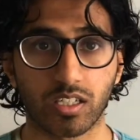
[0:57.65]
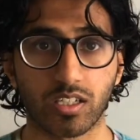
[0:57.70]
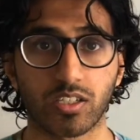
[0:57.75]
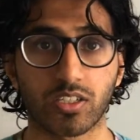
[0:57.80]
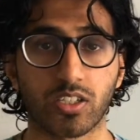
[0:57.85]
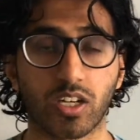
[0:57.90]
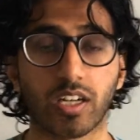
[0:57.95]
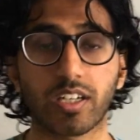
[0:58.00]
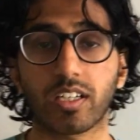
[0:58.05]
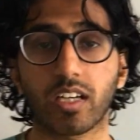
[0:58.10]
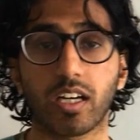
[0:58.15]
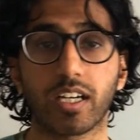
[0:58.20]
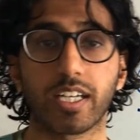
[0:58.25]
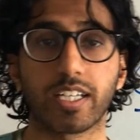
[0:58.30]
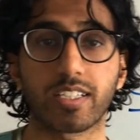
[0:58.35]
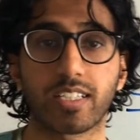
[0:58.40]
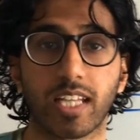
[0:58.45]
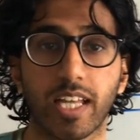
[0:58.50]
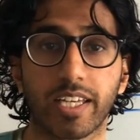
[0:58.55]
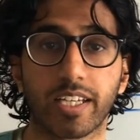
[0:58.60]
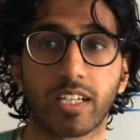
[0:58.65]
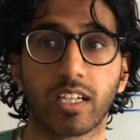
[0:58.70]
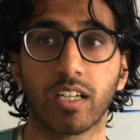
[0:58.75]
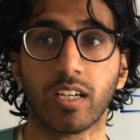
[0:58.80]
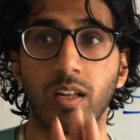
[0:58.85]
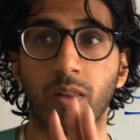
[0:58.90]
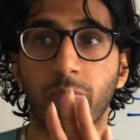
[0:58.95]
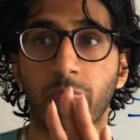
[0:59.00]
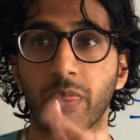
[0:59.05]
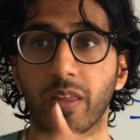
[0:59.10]
Jata is like
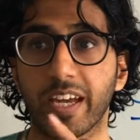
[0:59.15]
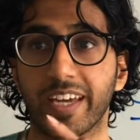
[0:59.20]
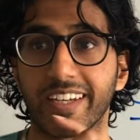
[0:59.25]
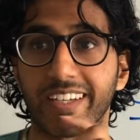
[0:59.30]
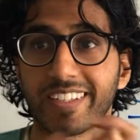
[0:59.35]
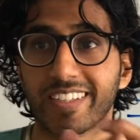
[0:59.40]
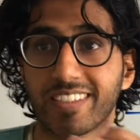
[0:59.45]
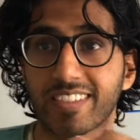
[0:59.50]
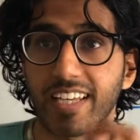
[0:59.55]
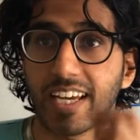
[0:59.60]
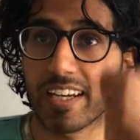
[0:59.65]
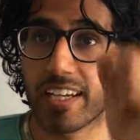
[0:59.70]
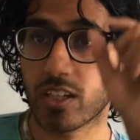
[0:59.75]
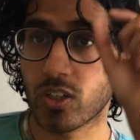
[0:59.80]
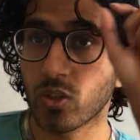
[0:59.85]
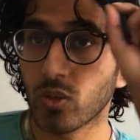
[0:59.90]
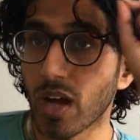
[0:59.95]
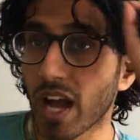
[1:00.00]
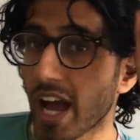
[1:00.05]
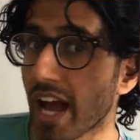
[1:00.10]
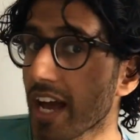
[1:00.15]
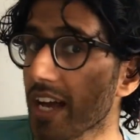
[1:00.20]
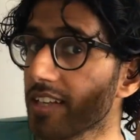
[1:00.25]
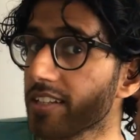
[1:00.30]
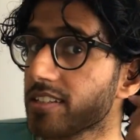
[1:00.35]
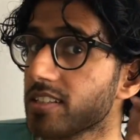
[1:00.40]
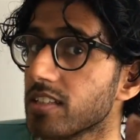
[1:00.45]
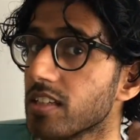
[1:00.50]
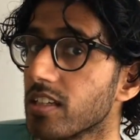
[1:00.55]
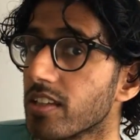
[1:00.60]
an ascetic who
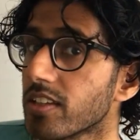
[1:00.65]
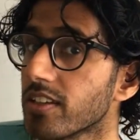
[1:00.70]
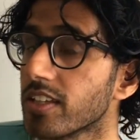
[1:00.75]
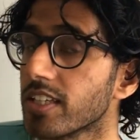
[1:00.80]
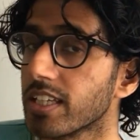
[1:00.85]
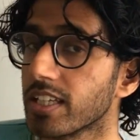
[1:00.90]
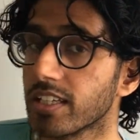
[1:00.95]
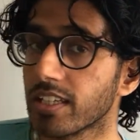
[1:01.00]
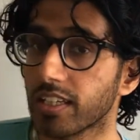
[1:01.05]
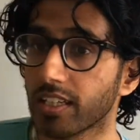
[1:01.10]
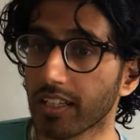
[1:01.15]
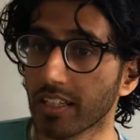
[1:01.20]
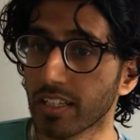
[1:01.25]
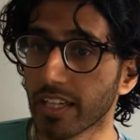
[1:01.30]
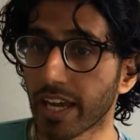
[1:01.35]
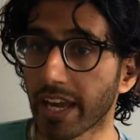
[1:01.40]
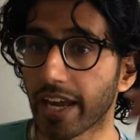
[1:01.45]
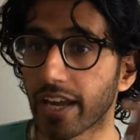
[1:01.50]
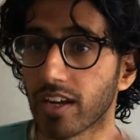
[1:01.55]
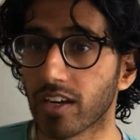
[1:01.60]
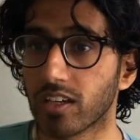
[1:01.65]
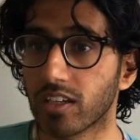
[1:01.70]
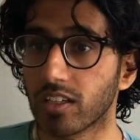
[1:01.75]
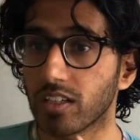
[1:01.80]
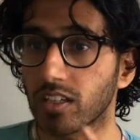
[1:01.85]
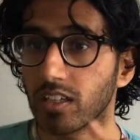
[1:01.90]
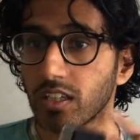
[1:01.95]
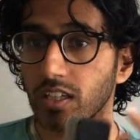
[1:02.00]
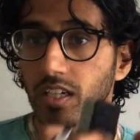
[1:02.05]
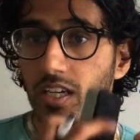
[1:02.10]
has the
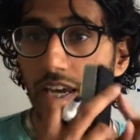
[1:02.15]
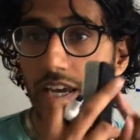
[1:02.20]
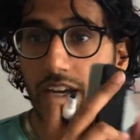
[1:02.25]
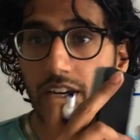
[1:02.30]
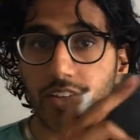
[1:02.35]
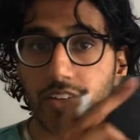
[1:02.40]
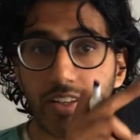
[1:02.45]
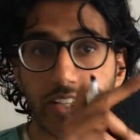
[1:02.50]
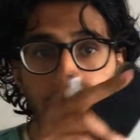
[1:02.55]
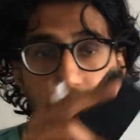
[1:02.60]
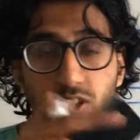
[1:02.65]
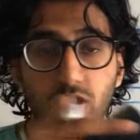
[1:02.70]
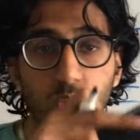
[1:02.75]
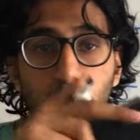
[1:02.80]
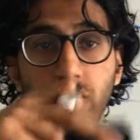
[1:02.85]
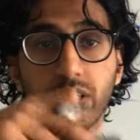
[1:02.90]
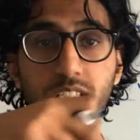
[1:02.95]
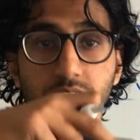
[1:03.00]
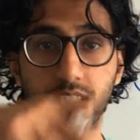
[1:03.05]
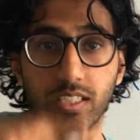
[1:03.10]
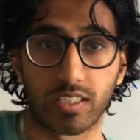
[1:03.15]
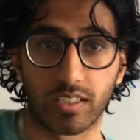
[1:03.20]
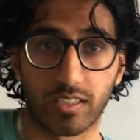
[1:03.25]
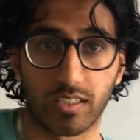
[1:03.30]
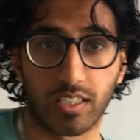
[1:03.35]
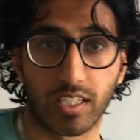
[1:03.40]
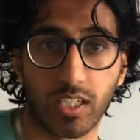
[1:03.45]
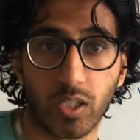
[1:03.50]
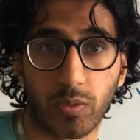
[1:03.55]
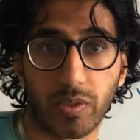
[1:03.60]
hair that's twisted
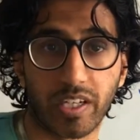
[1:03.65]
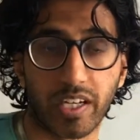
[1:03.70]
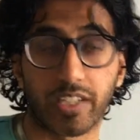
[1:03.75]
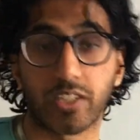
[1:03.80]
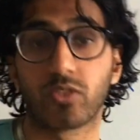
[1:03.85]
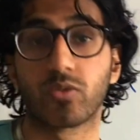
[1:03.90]
in a way, like